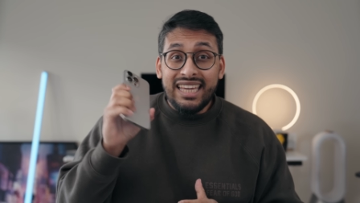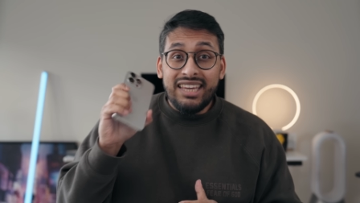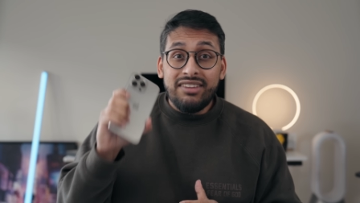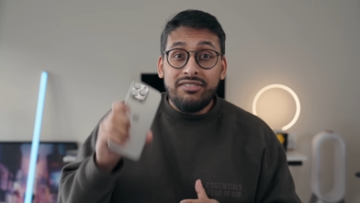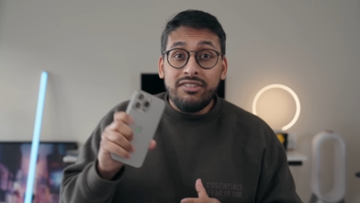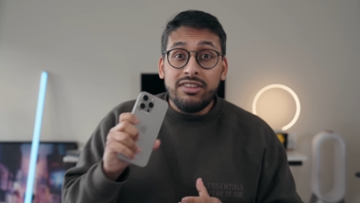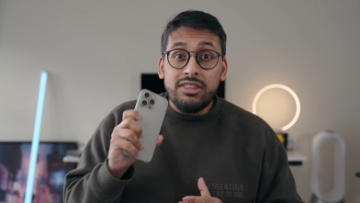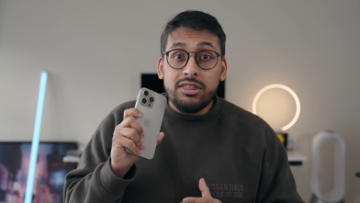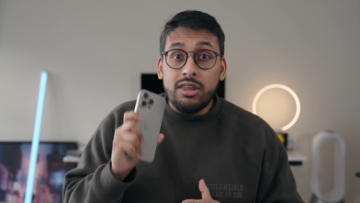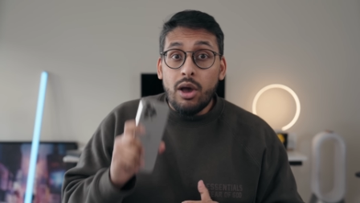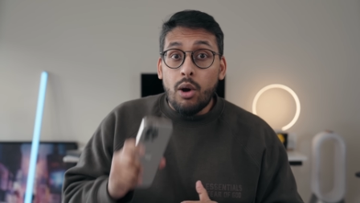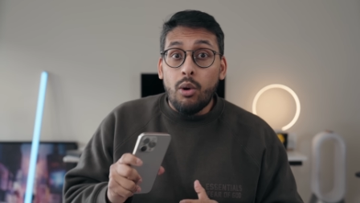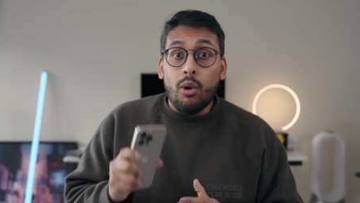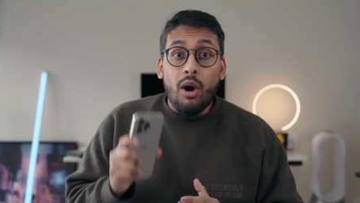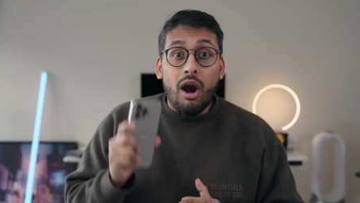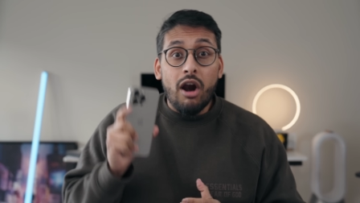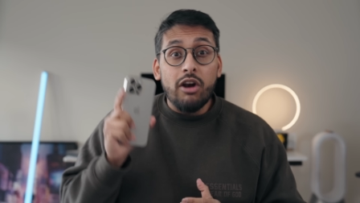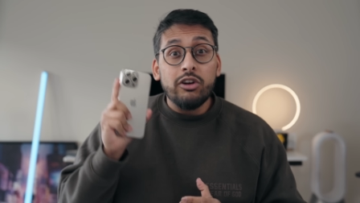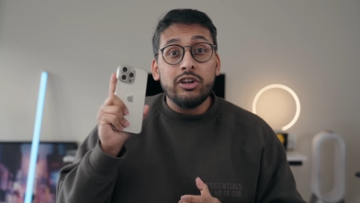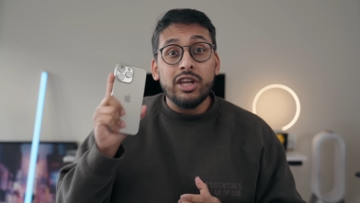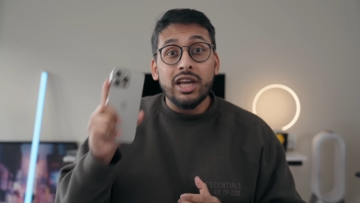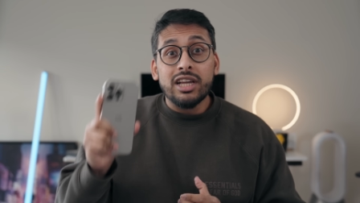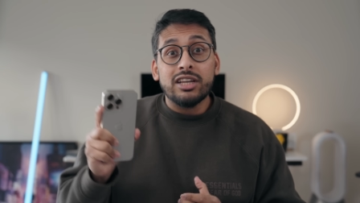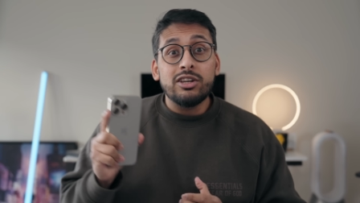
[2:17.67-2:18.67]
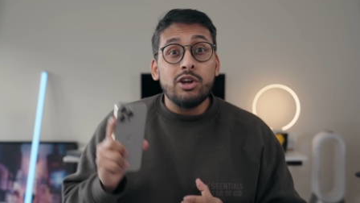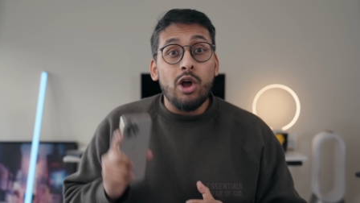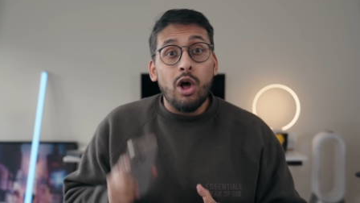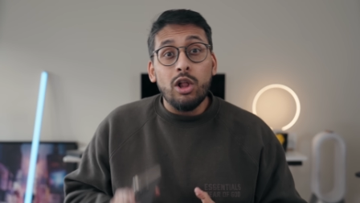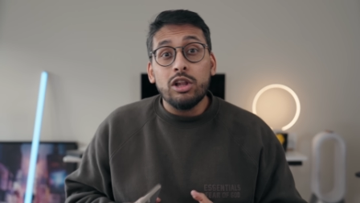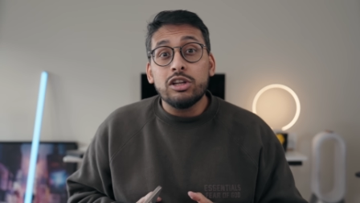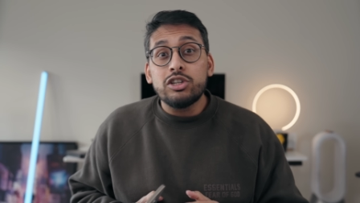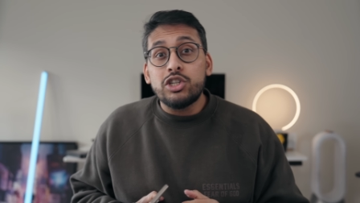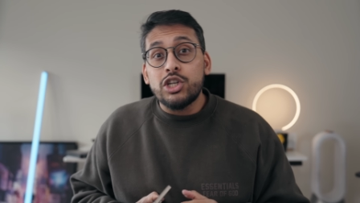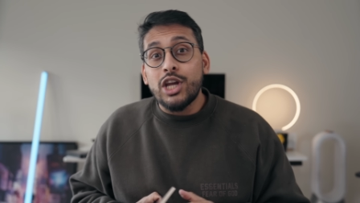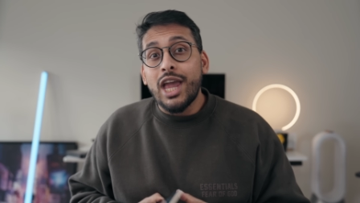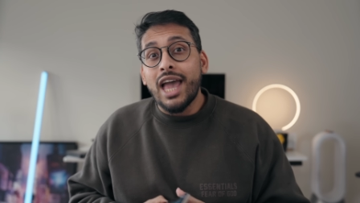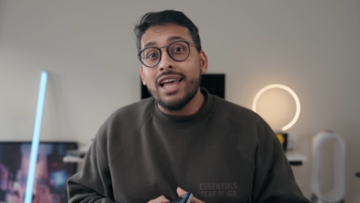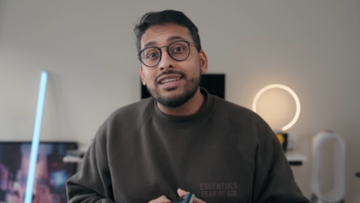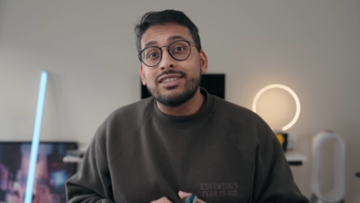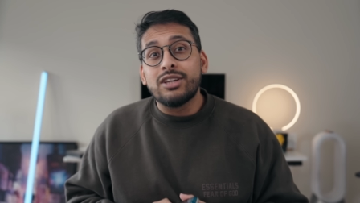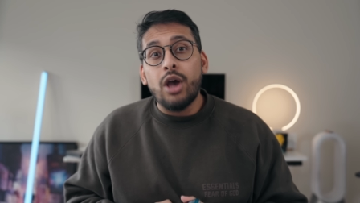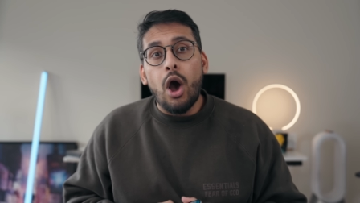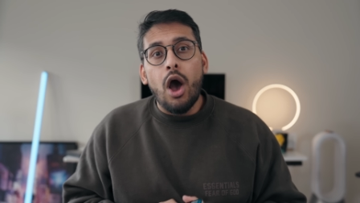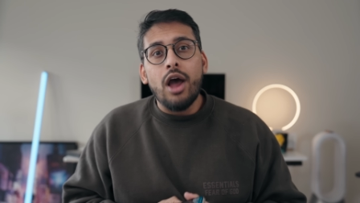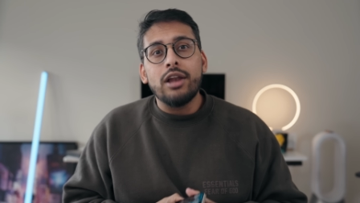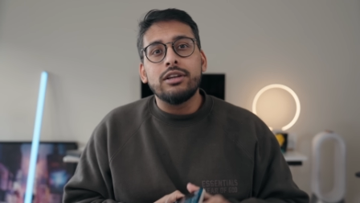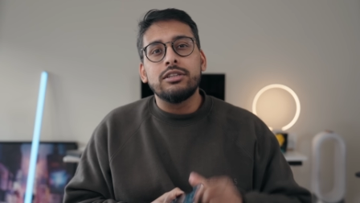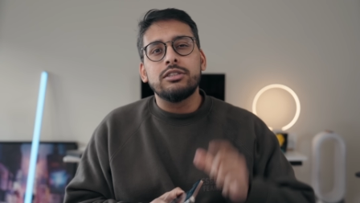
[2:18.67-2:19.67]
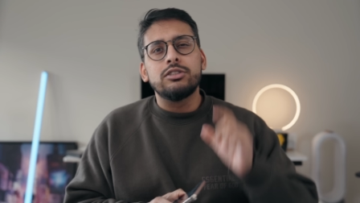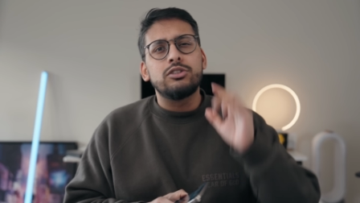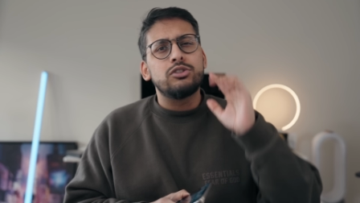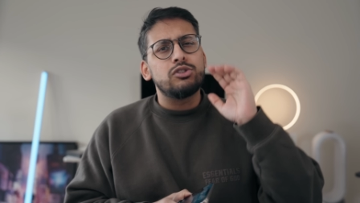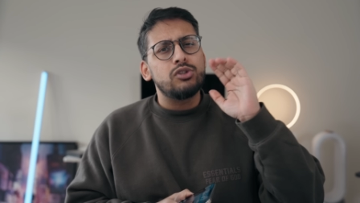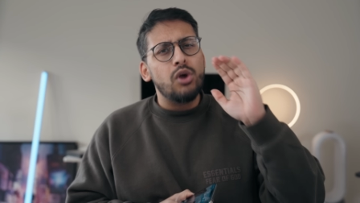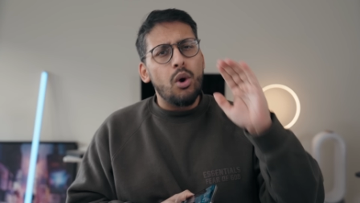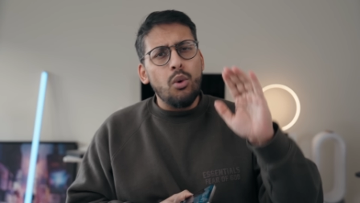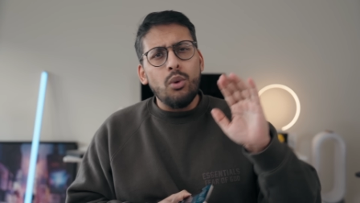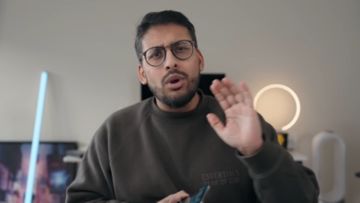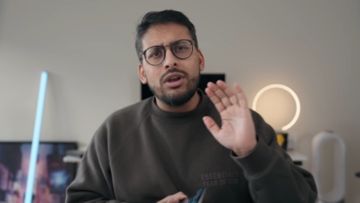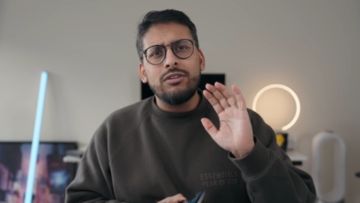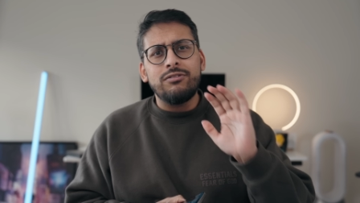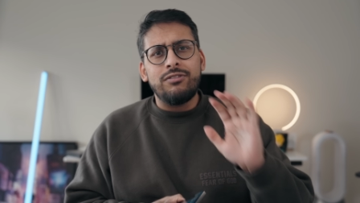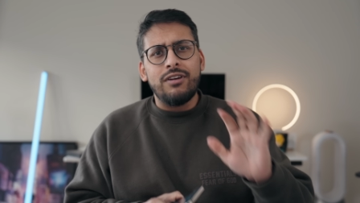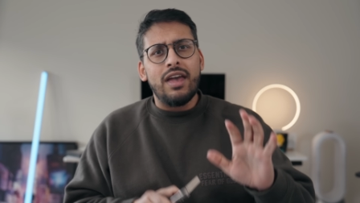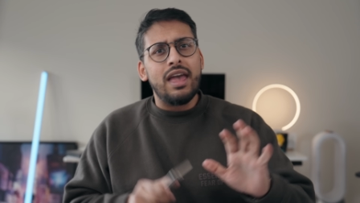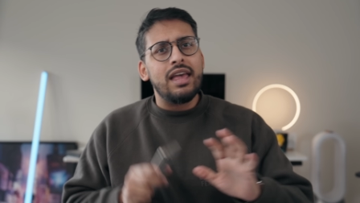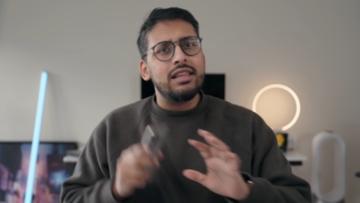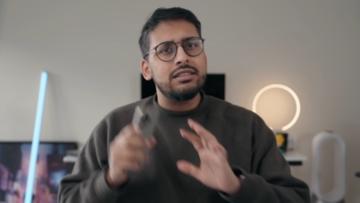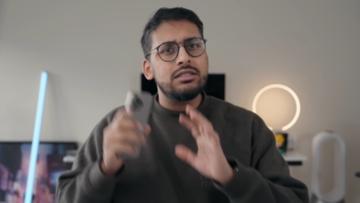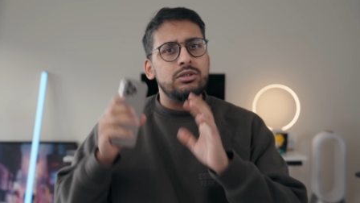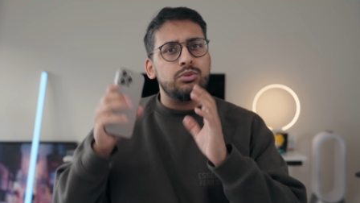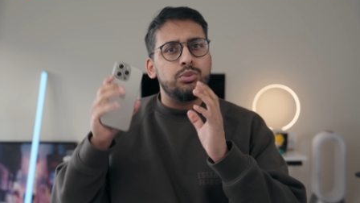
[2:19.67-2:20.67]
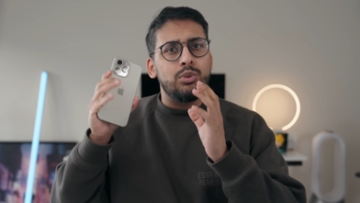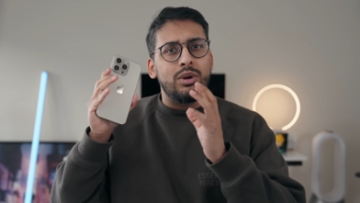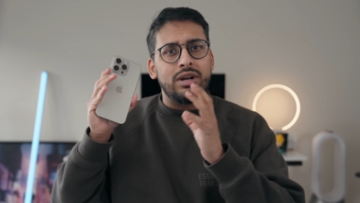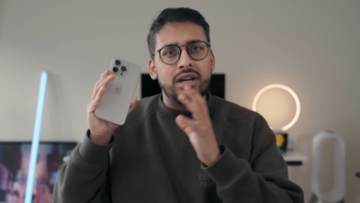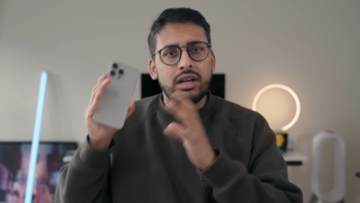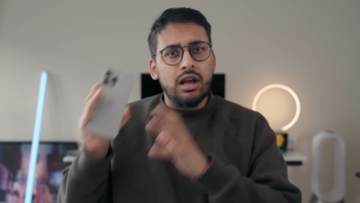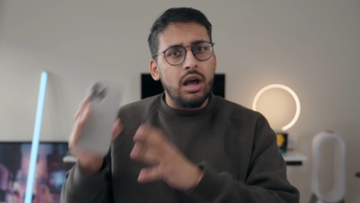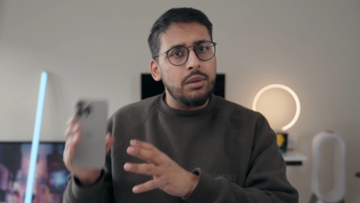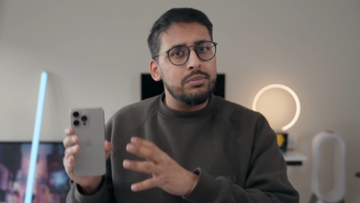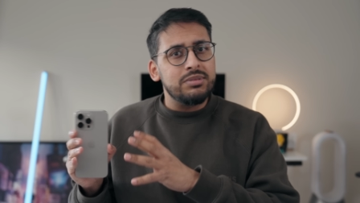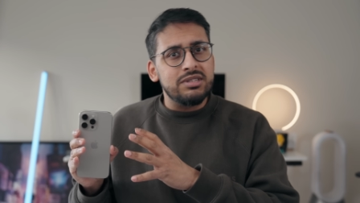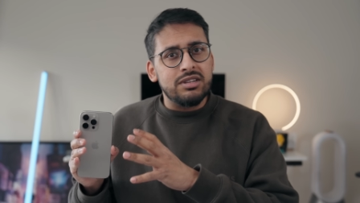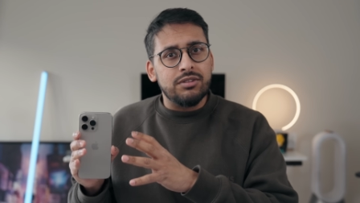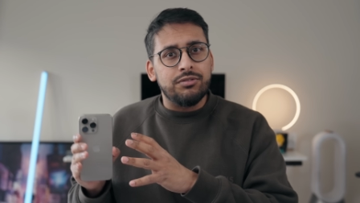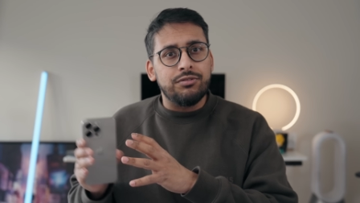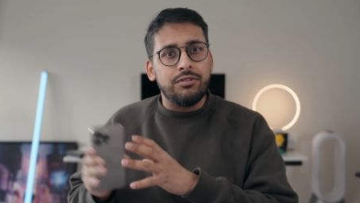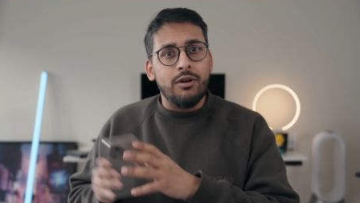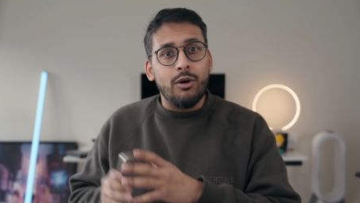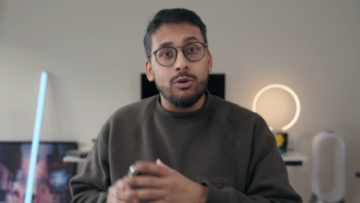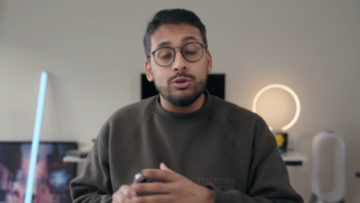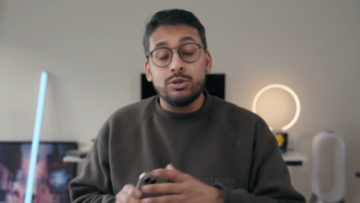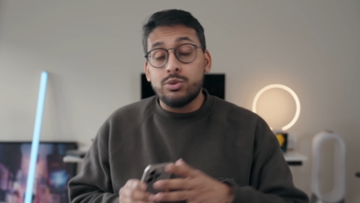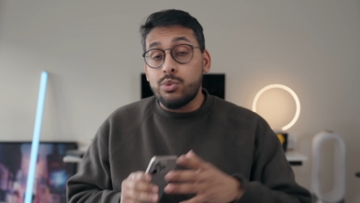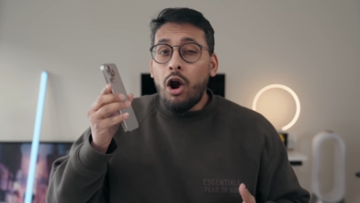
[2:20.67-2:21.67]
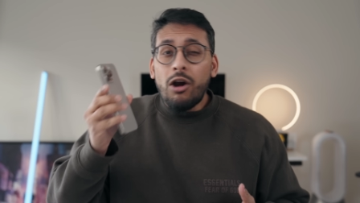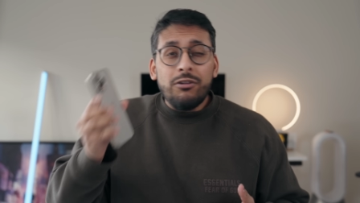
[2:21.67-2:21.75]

even though our technology has gotten so advanced when it comes to phones,